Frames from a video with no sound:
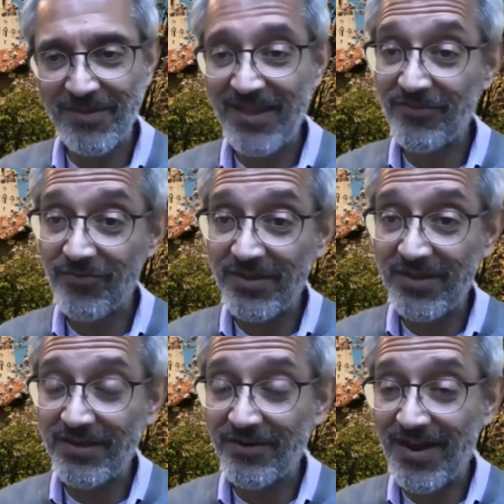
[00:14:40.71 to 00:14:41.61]
But that's
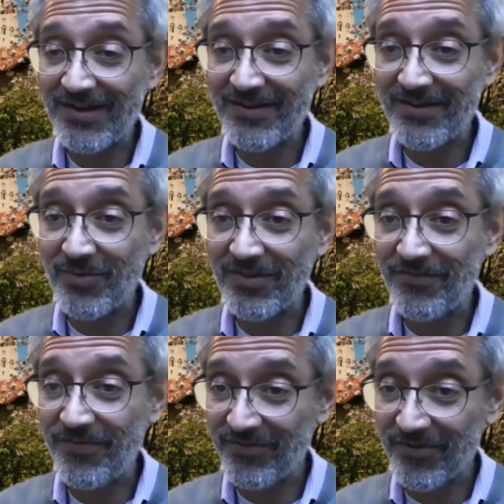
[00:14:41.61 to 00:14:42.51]
really interacting with the
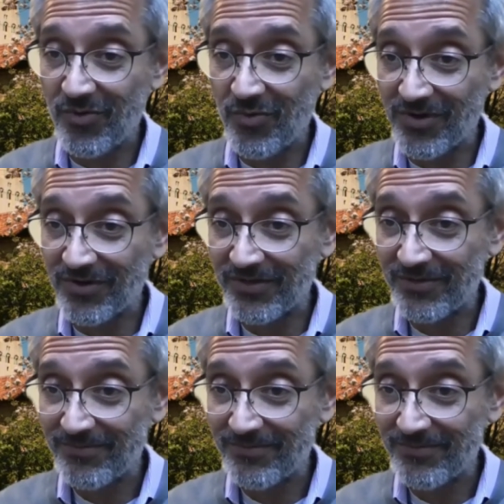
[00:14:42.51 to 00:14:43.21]
physical world.